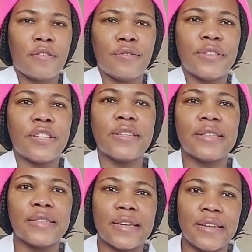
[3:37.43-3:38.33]
so there
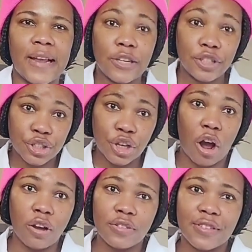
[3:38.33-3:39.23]
isn't any like
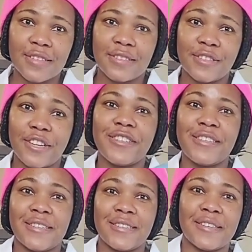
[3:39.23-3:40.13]
shock to their
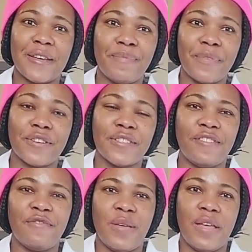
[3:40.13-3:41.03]
system
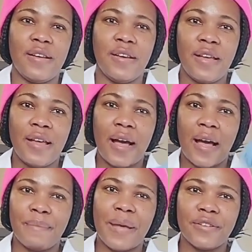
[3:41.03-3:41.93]
because they've been
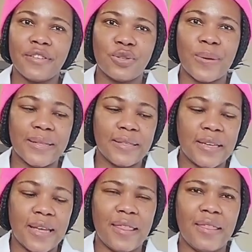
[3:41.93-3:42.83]
at minus
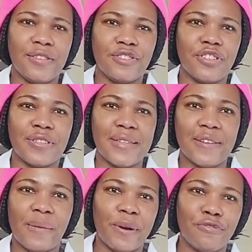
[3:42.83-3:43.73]
20, and then to just
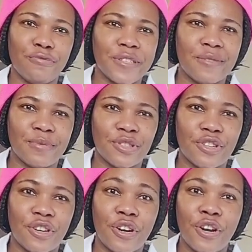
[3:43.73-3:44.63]
leave them at room
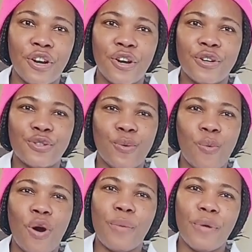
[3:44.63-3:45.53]
temperature to
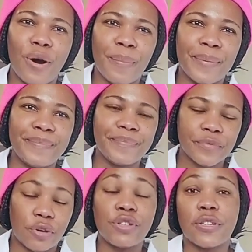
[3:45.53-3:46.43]
warm up
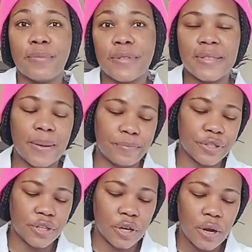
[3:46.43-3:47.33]
or to come to
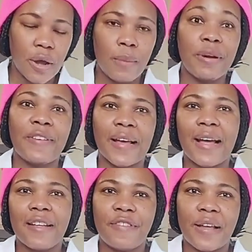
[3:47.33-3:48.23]
temperature. But if I
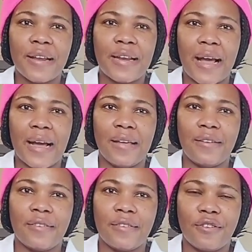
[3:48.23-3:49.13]
can't find any
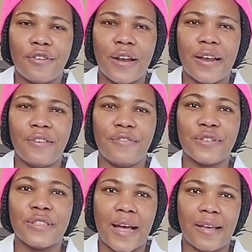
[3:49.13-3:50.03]
ice or any of
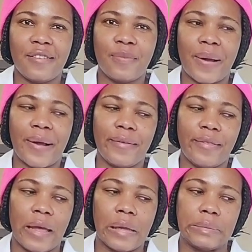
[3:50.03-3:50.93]
those ice pack,
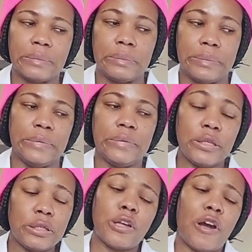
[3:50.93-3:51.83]
then
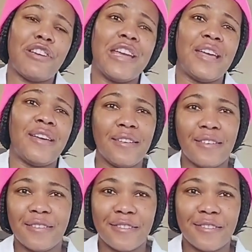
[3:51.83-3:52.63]
sorry,